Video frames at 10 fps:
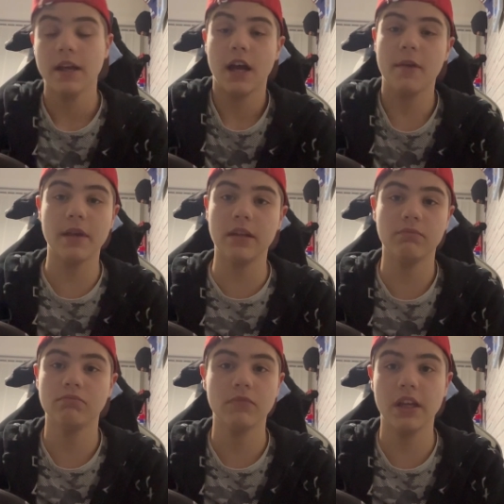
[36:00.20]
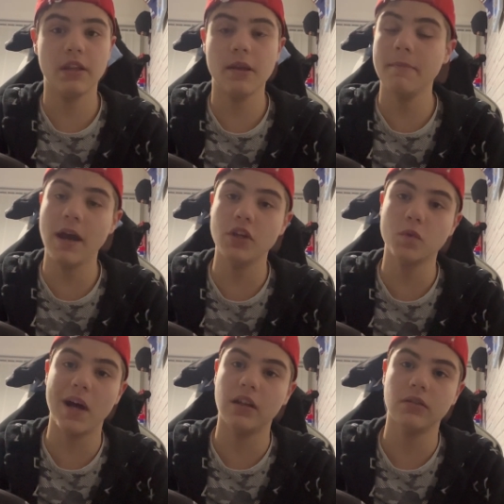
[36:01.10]
I mean, he might as
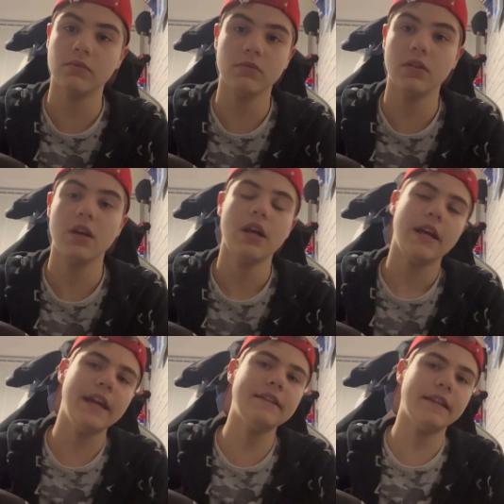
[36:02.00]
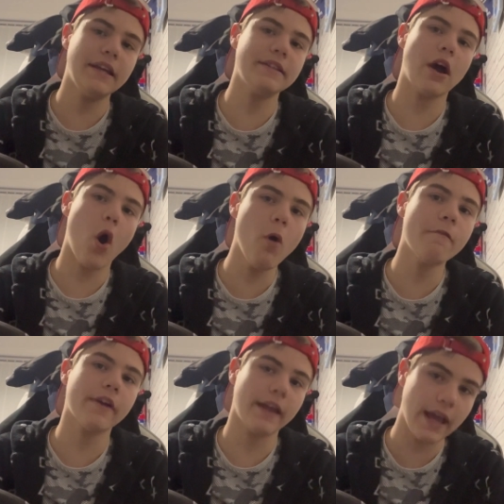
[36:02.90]
well. He's
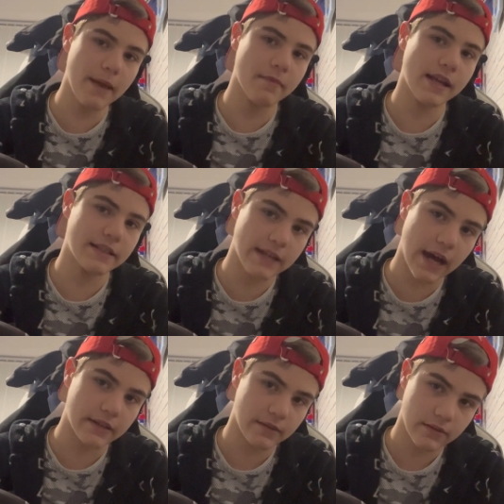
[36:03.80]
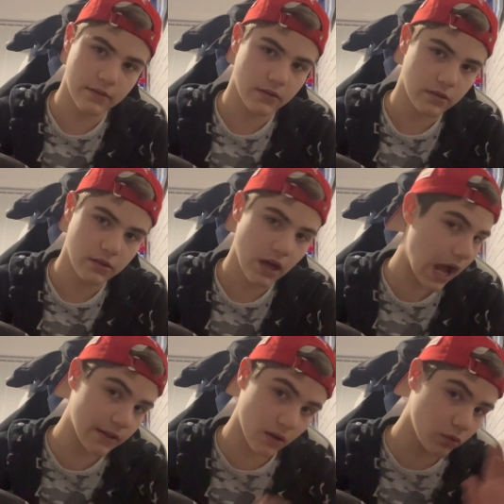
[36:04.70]
overcame his dad.
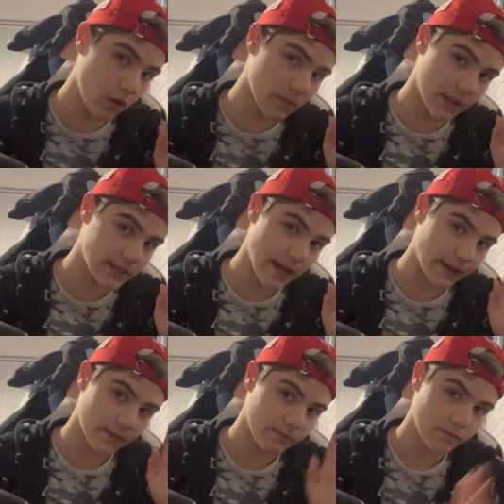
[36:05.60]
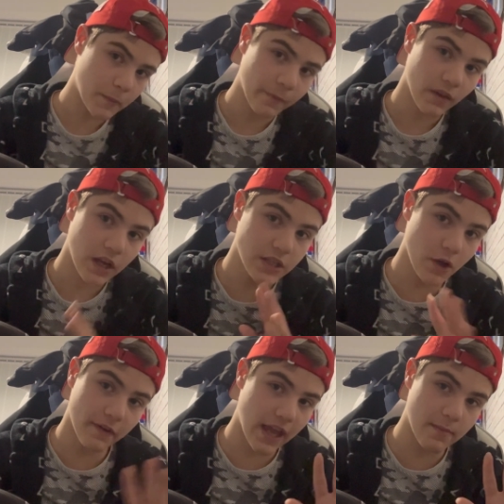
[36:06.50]
That's all I'm going to say. He's
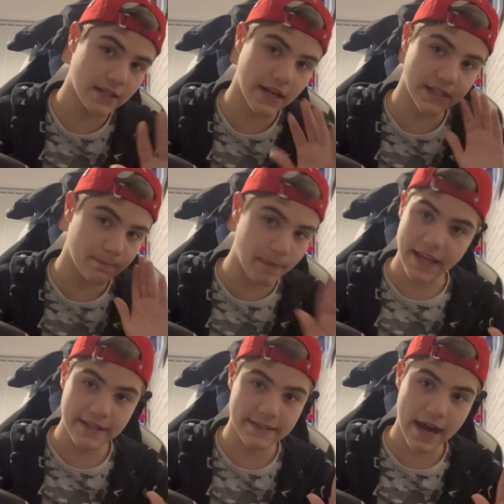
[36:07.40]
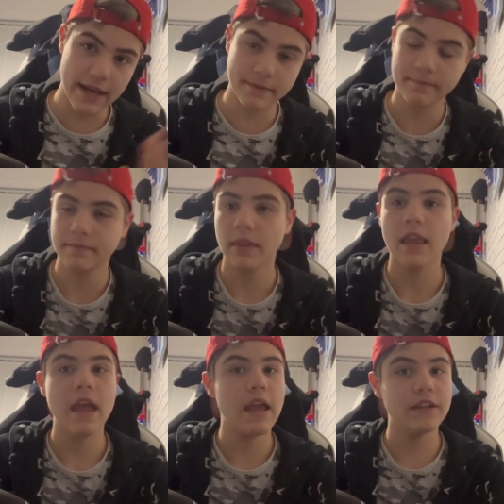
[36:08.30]
overcame his dad, he's beat his dad.
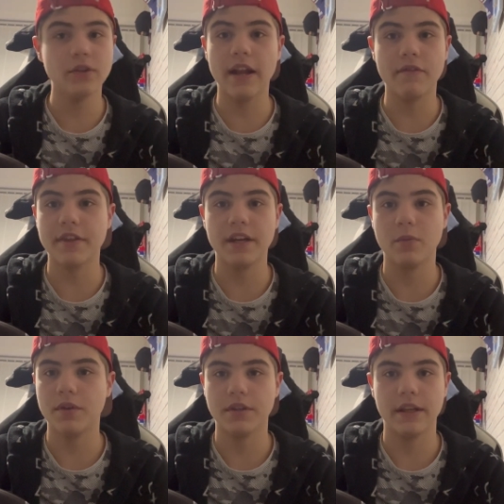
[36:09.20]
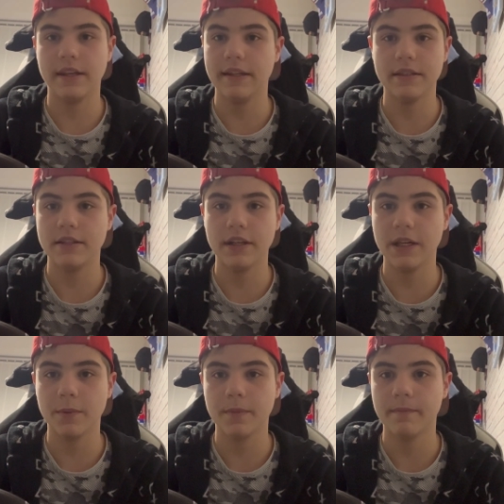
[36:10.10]
He's done everything he needs to
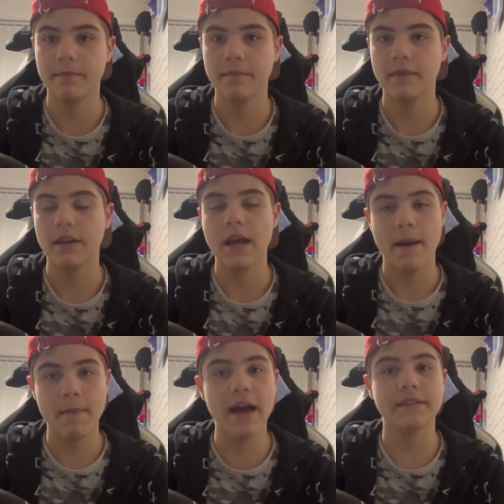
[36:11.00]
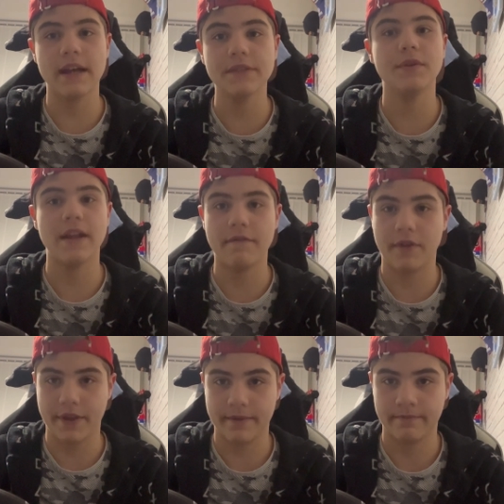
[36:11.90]
do. Max has done
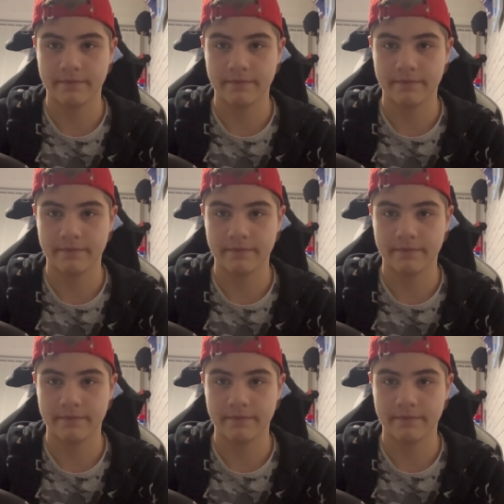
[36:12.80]
everything.